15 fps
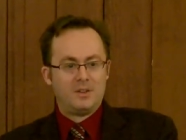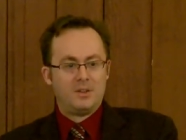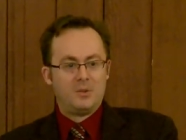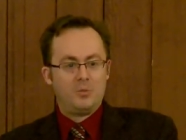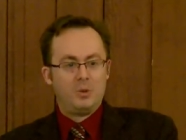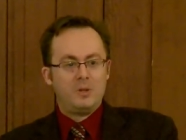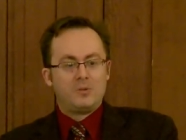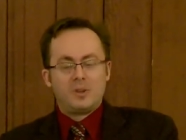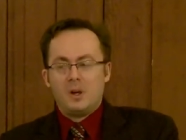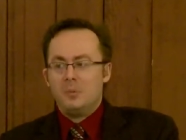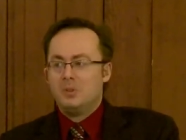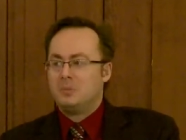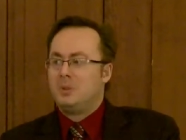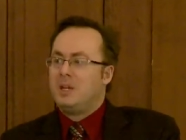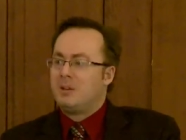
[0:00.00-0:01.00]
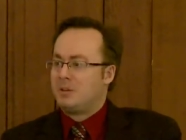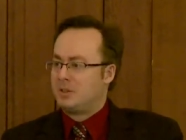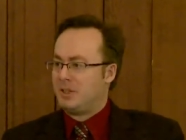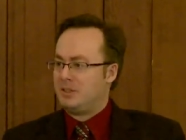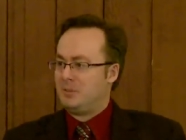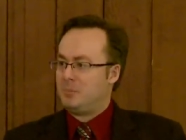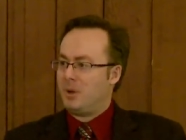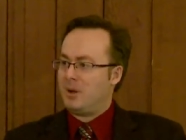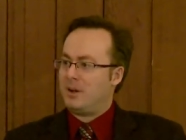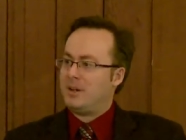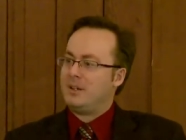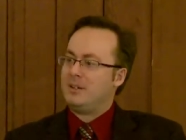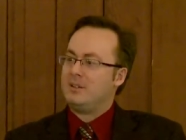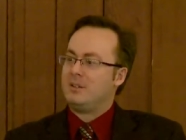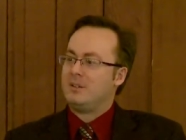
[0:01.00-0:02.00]
that we've come to be irritated
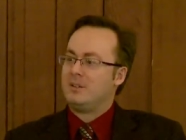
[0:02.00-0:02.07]
by